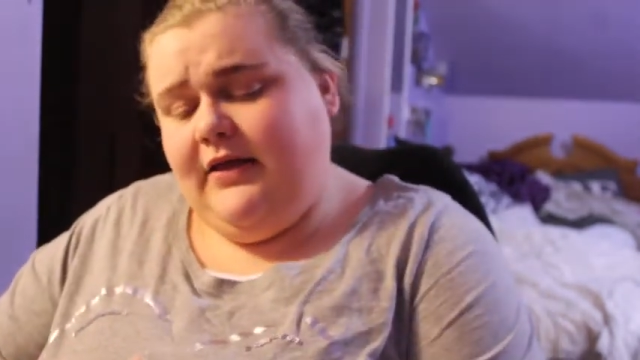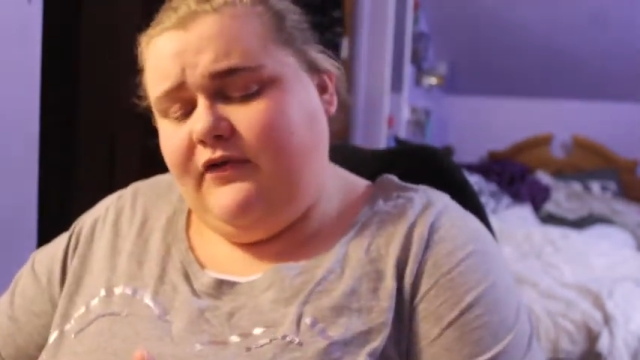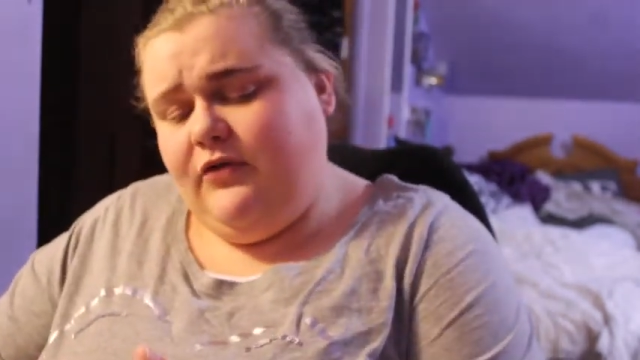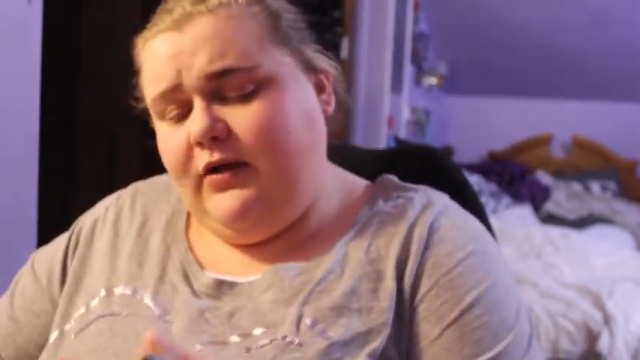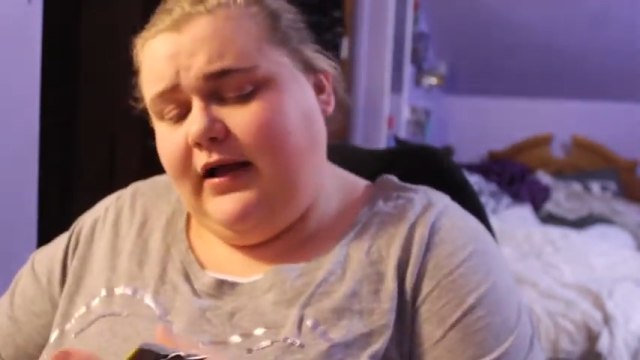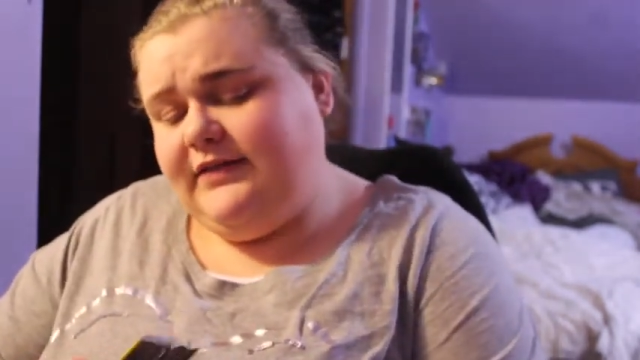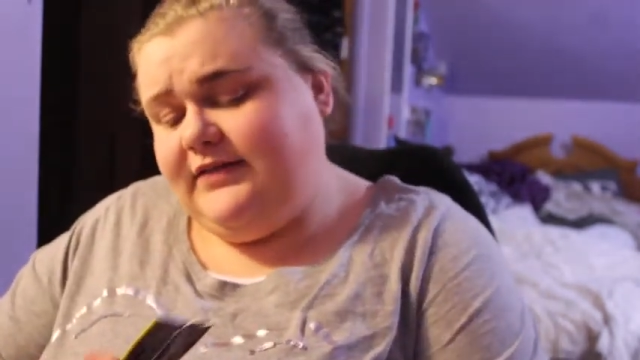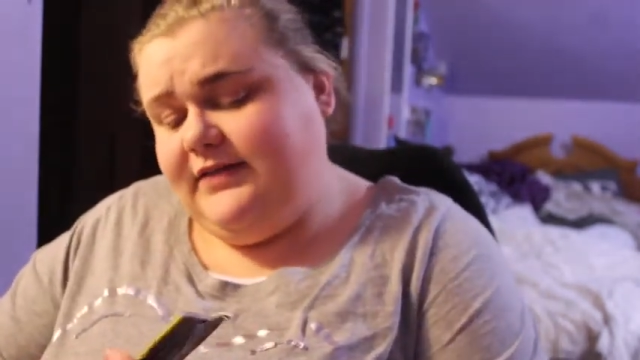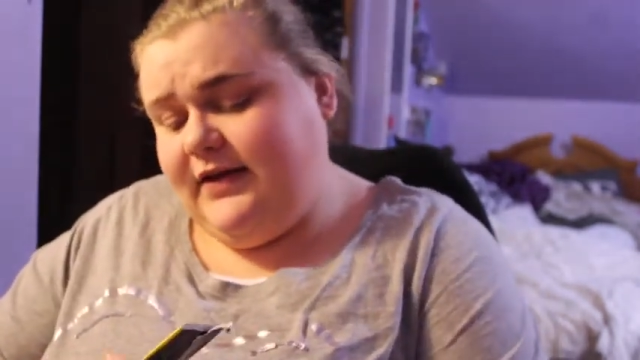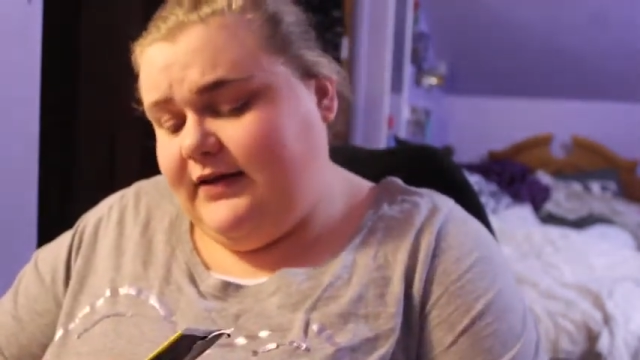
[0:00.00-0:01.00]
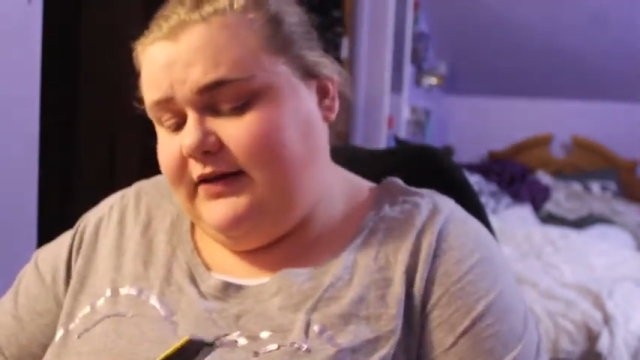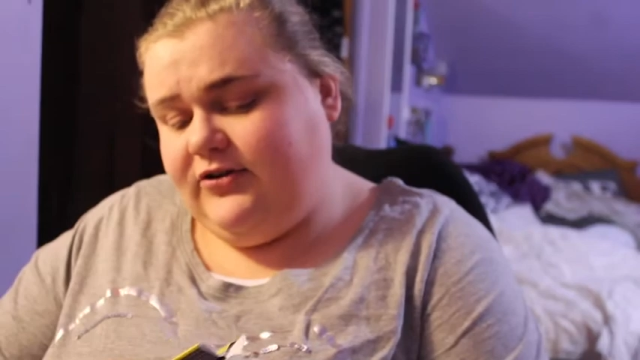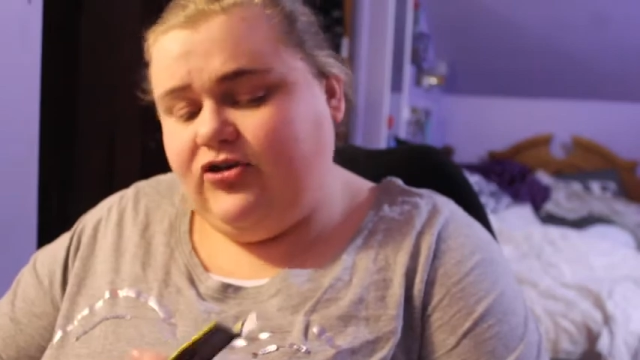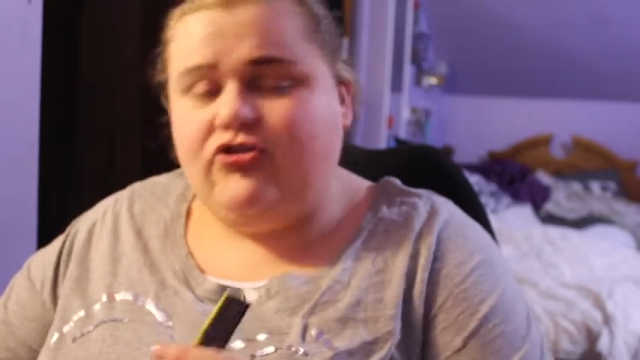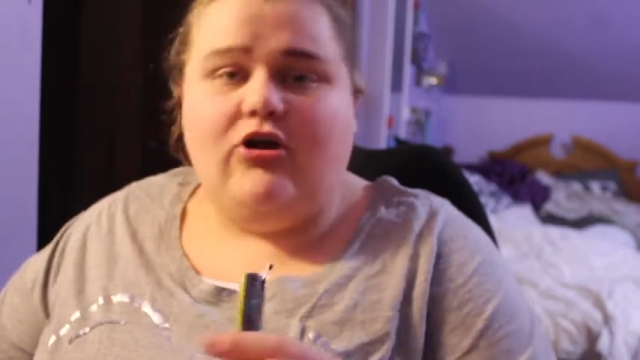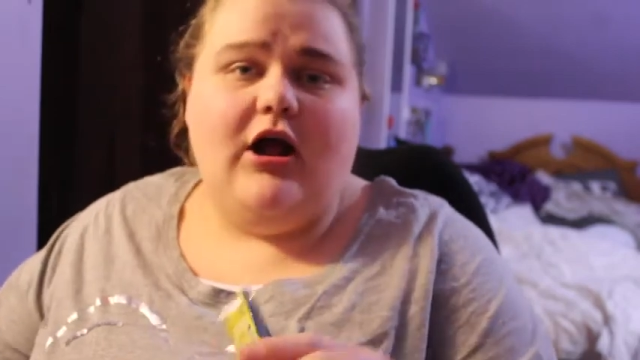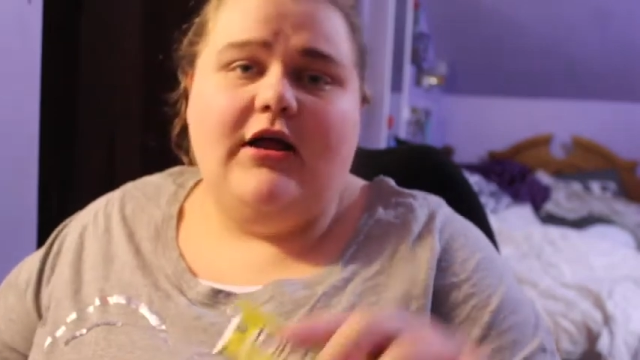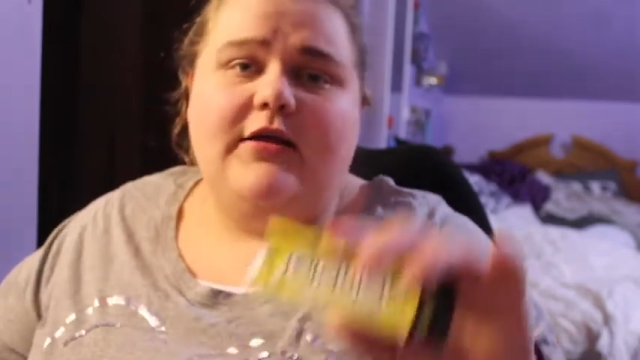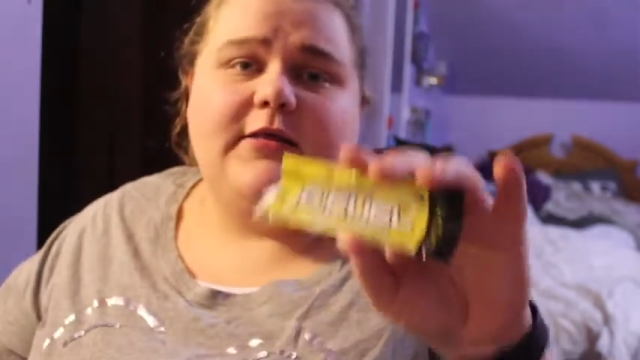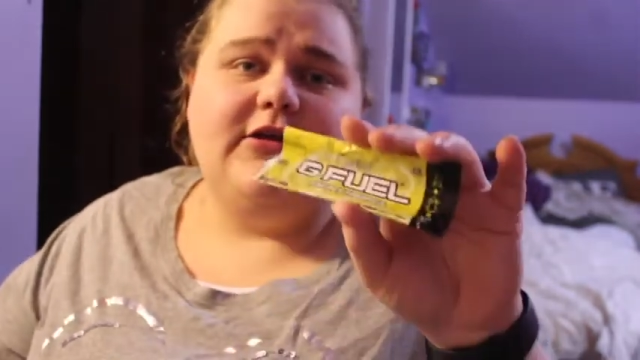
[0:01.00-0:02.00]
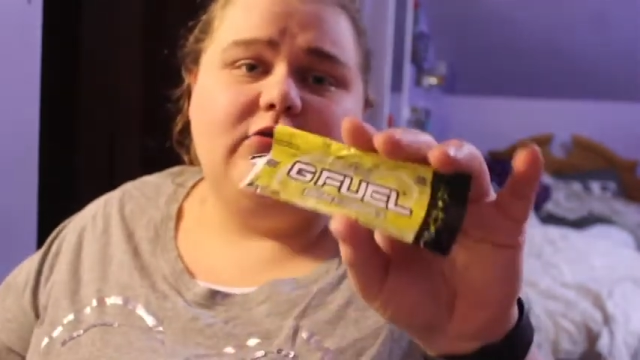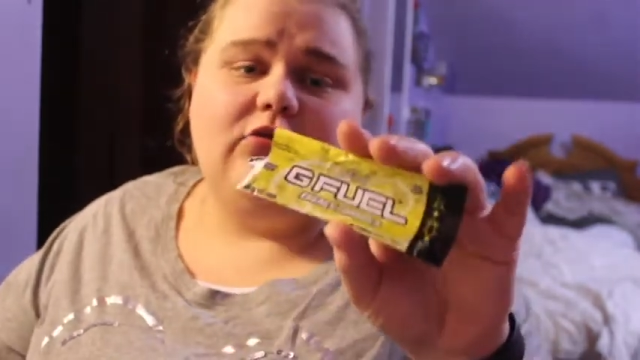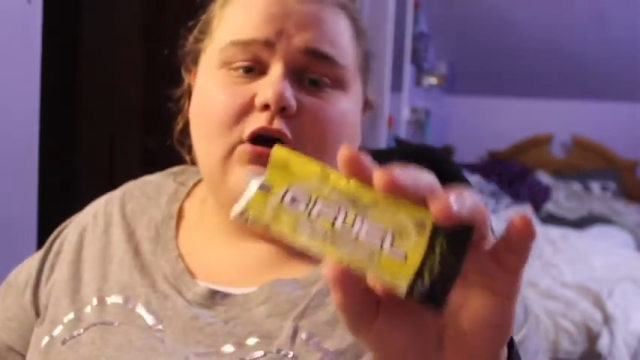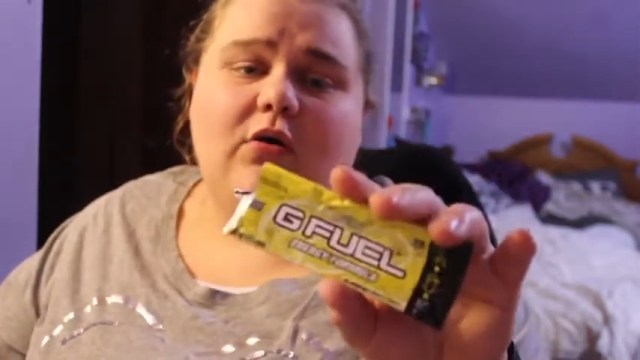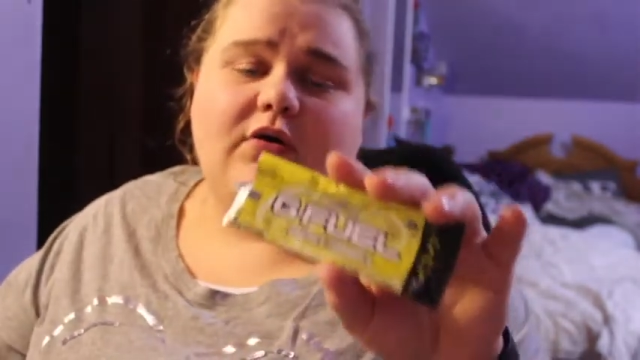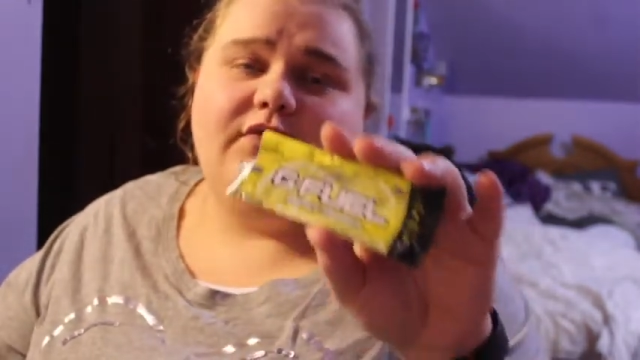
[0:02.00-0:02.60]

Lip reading: if you guys did get to try it, then you know.